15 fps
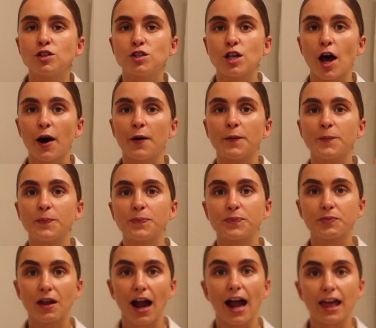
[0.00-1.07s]
So,
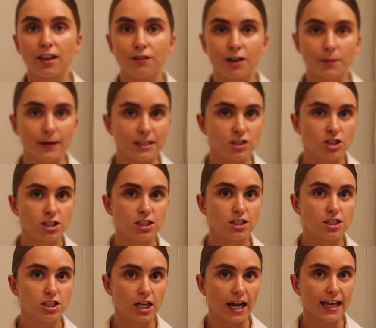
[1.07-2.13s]
highly recommend ch
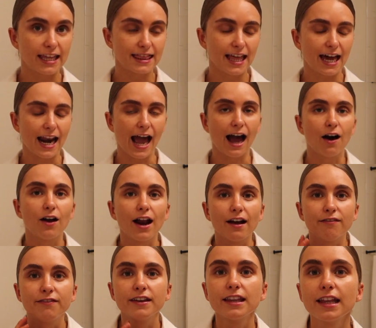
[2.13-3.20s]
checking that out.
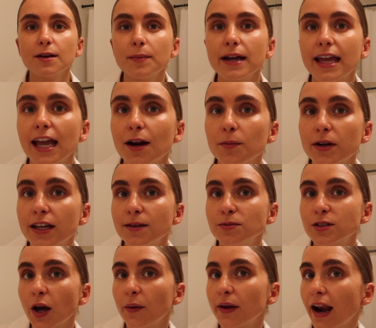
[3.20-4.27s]
I feel like my camera
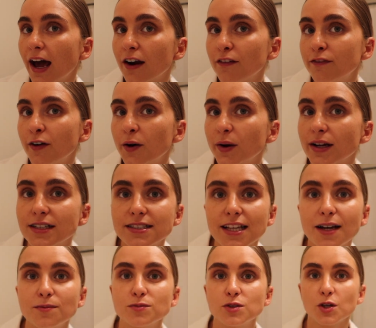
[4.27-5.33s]
keeps going out of focus.
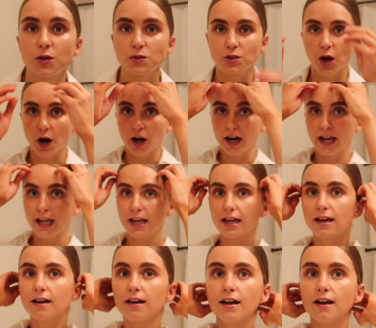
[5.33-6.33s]
I'm so sorry.